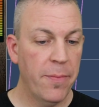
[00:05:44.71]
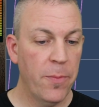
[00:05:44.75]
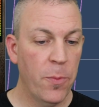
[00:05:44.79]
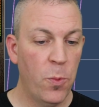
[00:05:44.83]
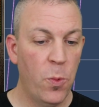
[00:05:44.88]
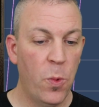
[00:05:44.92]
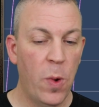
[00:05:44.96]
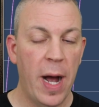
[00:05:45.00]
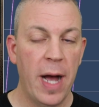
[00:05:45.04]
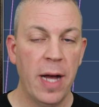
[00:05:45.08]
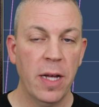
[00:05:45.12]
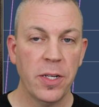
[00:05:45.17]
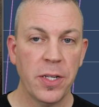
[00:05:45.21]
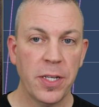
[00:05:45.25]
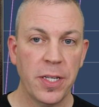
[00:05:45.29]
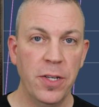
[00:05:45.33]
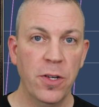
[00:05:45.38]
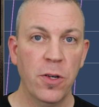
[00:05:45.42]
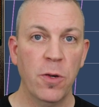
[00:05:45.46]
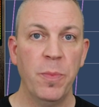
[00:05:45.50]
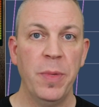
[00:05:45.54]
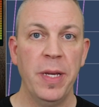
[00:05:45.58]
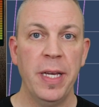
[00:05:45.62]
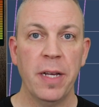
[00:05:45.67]
while
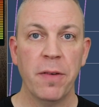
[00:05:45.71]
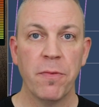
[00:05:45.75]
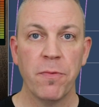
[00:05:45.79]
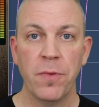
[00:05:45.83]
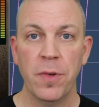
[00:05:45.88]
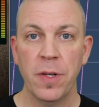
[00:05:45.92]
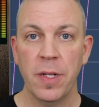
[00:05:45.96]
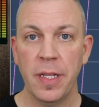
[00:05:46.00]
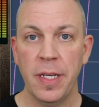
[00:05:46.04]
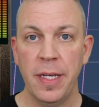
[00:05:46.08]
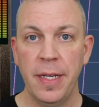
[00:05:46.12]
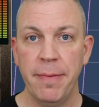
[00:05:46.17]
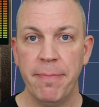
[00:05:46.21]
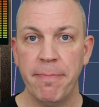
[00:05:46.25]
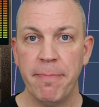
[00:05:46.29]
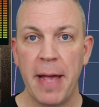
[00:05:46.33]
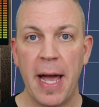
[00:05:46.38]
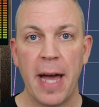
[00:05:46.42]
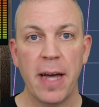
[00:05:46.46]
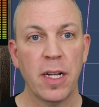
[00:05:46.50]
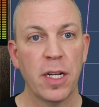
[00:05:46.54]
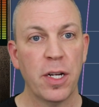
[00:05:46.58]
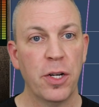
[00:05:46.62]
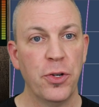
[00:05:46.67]
still being really
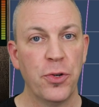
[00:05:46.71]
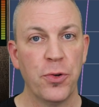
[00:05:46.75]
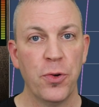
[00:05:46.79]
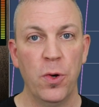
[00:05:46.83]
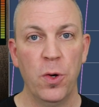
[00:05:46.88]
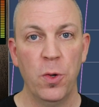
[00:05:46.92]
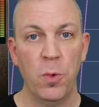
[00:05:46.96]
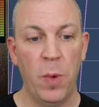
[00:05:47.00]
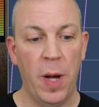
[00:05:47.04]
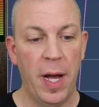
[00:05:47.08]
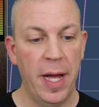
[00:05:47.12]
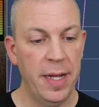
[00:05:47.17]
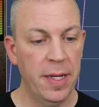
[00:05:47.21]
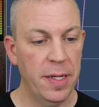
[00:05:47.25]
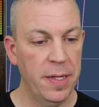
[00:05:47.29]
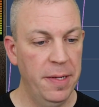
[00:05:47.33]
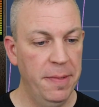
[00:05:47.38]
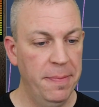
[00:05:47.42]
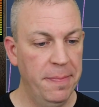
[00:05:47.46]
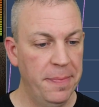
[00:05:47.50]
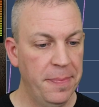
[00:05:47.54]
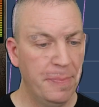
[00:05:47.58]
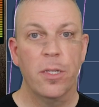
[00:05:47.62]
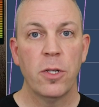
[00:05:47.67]
out of control and wild.
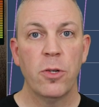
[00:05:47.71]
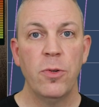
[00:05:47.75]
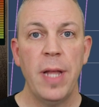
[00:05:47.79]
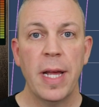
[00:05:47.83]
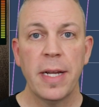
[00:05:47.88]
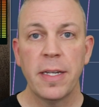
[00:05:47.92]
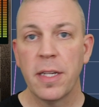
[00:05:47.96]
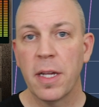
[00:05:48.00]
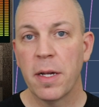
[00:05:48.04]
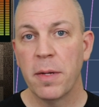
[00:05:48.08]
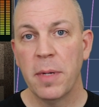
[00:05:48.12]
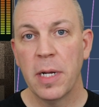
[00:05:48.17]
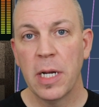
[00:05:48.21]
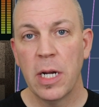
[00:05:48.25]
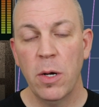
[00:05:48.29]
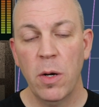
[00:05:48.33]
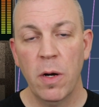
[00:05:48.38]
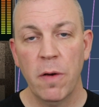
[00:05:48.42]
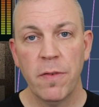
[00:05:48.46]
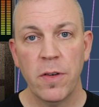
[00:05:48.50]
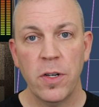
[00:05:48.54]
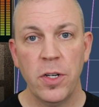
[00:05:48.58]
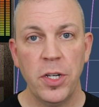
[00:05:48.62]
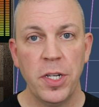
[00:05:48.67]
So next I'm going to
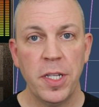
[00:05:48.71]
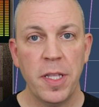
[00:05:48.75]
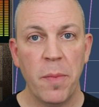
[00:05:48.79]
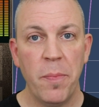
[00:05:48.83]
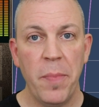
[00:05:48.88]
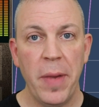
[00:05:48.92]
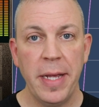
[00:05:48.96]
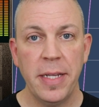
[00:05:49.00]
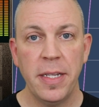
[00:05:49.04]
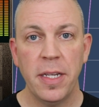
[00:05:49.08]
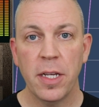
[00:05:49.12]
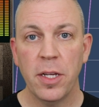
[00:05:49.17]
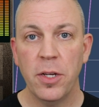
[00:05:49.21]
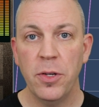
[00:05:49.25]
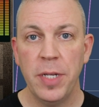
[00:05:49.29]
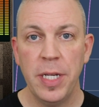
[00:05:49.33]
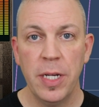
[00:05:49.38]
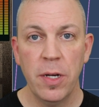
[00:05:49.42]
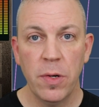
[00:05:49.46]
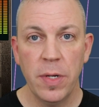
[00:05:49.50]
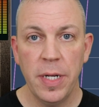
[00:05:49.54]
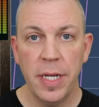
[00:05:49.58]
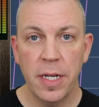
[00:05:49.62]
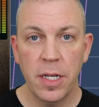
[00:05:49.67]
go over just the basic
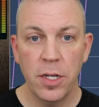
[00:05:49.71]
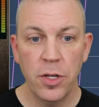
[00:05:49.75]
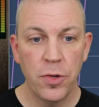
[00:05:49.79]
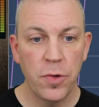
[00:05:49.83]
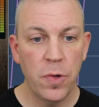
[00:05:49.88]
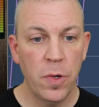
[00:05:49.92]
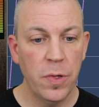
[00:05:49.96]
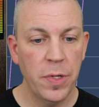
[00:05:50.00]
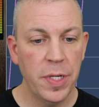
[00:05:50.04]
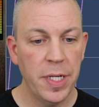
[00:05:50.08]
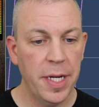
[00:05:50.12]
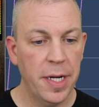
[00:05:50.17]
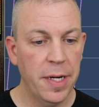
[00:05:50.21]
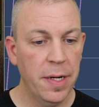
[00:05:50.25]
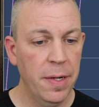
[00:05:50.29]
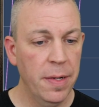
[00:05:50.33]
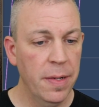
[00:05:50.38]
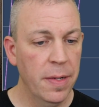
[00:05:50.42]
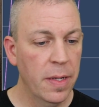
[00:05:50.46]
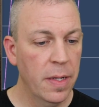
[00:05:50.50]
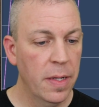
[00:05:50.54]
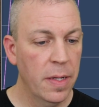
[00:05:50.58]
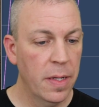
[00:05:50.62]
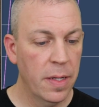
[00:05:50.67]
utility controls here.
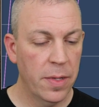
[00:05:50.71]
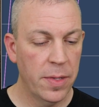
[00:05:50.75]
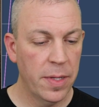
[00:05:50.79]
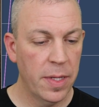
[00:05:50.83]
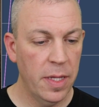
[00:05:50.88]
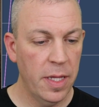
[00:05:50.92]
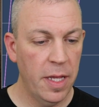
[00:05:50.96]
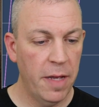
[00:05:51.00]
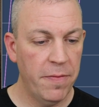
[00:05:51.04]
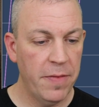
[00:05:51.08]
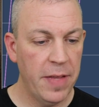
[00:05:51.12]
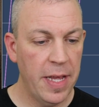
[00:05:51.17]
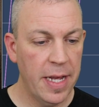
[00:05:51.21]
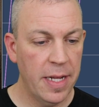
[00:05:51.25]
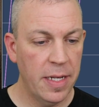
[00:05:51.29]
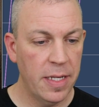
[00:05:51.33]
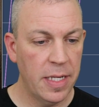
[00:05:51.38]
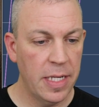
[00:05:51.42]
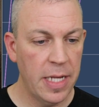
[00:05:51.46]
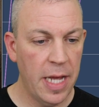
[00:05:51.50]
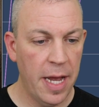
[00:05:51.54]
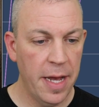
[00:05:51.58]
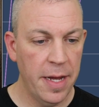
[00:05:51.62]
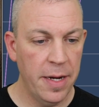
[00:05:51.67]
On the left-hand
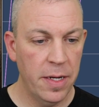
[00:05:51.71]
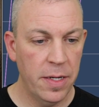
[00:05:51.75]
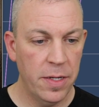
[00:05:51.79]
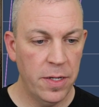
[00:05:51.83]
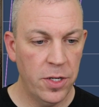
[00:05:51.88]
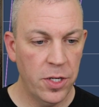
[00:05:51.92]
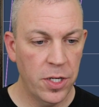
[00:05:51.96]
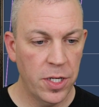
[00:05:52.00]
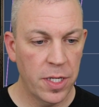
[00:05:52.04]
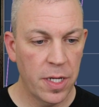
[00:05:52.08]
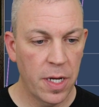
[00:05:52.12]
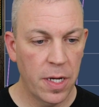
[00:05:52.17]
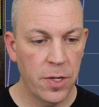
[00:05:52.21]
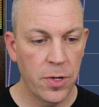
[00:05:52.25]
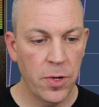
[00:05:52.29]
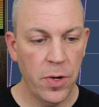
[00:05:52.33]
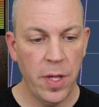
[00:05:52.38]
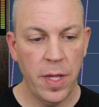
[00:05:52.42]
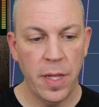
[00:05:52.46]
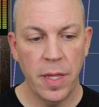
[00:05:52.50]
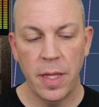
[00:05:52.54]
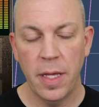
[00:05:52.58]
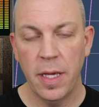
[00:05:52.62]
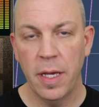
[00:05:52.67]
side, just
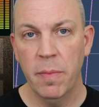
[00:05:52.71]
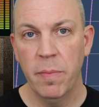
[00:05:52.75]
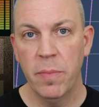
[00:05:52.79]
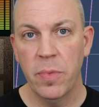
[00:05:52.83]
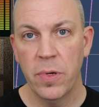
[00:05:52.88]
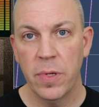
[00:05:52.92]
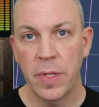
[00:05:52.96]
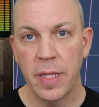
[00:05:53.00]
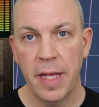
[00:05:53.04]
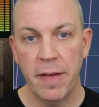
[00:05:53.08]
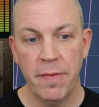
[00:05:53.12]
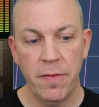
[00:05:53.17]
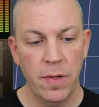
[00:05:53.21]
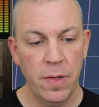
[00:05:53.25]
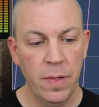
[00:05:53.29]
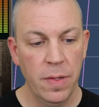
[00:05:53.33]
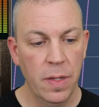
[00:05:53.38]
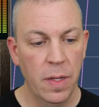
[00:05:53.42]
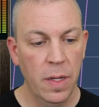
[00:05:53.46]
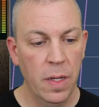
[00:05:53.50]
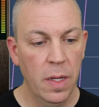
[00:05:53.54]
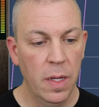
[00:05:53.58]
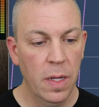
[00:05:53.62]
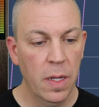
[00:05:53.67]
underneath the input level,
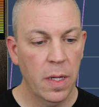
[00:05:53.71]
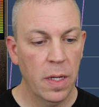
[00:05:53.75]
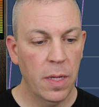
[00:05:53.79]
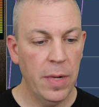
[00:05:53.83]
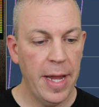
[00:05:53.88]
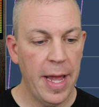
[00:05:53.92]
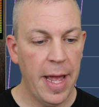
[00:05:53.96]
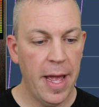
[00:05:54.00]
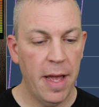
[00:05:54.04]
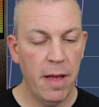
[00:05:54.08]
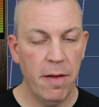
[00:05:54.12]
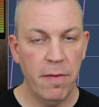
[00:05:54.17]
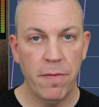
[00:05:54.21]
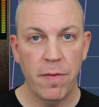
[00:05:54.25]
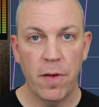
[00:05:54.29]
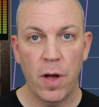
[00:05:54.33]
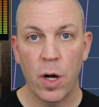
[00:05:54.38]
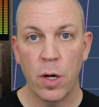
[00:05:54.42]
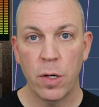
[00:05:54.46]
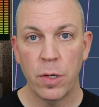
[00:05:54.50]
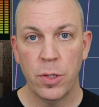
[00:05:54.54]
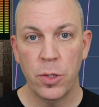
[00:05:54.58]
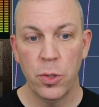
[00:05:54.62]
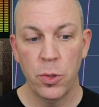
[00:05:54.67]
we have
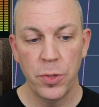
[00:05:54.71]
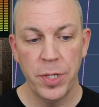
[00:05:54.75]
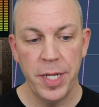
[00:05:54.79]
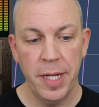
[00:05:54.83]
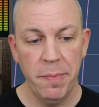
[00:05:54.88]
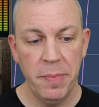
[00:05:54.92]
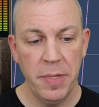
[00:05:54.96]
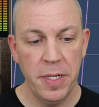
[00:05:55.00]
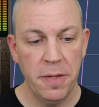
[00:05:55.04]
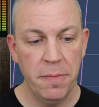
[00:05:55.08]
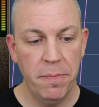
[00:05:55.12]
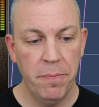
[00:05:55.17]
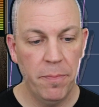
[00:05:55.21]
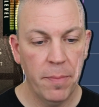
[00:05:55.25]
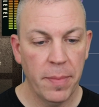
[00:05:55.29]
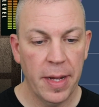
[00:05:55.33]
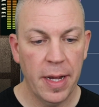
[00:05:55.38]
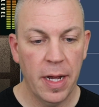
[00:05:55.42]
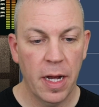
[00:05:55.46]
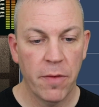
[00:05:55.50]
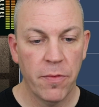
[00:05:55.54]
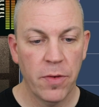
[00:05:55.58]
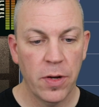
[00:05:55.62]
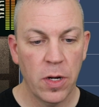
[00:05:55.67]
our tooltips.
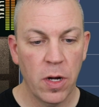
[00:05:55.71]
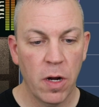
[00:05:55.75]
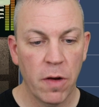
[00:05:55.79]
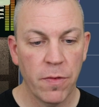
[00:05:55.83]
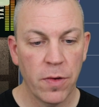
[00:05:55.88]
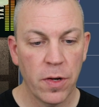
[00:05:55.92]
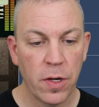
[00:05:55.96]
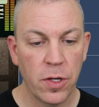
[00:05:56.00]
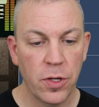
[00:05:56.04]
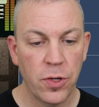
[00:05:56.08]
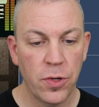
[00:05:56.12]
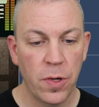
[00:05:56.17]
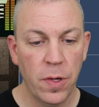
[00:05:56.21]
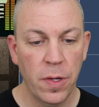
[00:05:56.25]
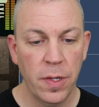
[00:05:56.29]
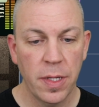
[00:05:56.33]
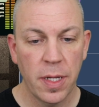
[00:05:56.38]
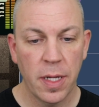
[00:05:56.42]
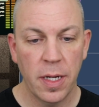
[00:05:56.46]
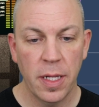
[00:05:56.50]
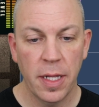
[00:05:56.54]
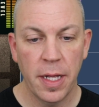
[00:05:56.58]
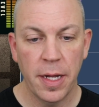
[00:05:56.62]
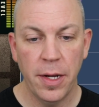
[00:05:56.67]
By hovering over a control,
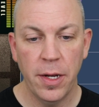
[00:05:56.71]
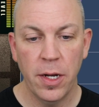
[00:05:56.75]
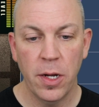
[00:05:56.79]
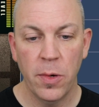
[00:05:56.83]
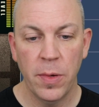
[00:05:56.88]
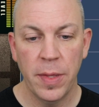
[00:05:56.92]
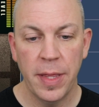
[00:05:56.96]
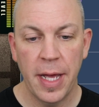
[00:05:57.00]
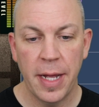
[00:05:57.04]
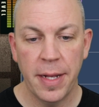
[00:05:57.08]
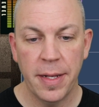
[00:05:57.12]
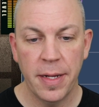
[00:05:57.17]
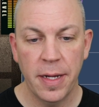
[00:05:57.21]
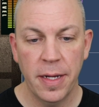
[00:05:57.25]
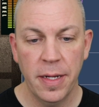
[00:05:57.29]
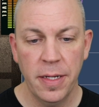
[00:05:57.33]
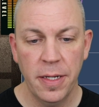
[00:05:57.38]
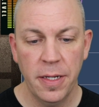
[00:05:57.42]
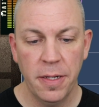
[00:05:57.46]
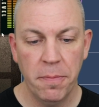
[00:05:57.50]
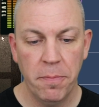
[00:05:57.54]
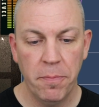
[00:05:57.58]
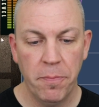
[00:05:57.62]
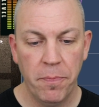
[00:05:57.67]
it's going to let you know what that
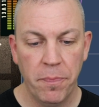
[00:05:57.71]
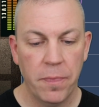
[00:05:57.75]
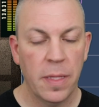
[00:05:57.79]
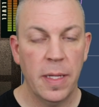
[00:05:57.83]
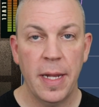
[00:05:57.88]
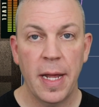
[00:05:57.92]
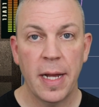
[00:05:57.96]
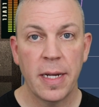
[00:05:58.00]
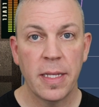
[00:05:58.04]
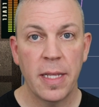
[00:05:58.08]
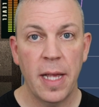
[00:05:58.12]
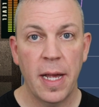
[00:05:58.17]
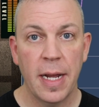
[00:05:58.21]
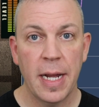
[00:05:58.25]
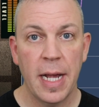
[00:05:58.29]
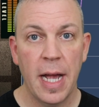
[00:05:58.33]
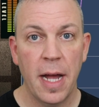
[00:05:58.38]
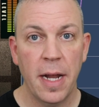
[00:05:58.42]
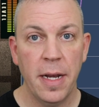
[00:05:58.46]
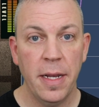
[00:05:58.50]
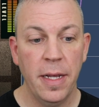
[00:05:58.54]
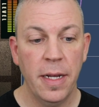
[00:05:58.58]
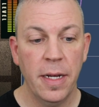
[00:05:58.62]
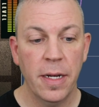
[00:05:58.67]
does. The next
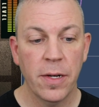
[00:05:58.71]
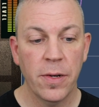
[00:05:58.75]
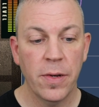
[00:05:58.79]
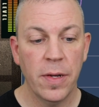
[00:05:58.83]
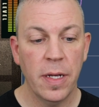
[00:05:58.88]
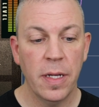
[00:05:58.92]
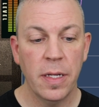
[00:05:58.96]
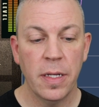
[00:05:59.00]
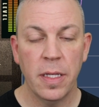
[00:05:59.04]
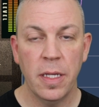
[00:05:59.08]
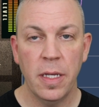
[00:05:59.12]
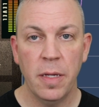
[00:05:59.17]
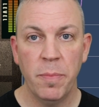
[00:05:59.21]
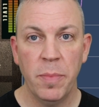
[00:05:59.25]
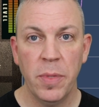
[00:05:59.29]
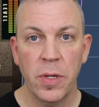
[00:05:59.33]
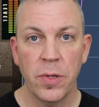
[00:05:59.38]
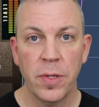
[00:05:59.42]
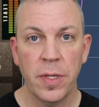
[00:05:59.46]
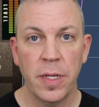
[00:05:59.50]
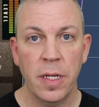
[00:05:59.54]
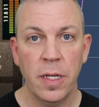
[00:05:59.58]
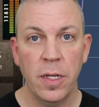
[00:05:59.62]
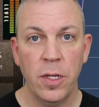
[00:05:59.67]
icon here is the
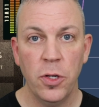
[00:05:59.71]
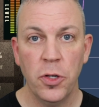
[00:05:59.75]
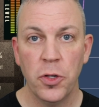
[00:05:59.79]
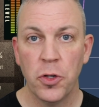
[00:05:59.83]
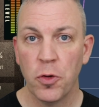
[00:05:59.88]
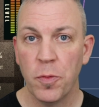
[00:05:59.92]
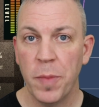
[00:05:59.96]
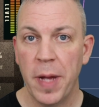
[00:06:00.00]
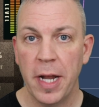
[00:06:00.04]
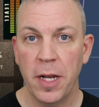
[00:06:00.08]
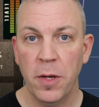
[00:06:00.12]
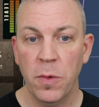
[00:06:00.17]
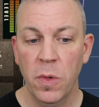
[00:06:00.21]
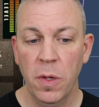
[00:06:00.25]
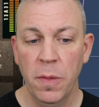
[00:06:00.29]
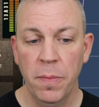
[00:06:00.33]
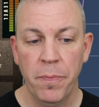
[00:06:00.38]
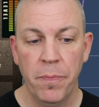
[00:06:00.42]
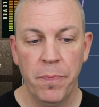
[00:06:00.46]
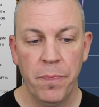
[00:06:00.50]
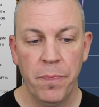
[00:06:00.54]
built-in user manual.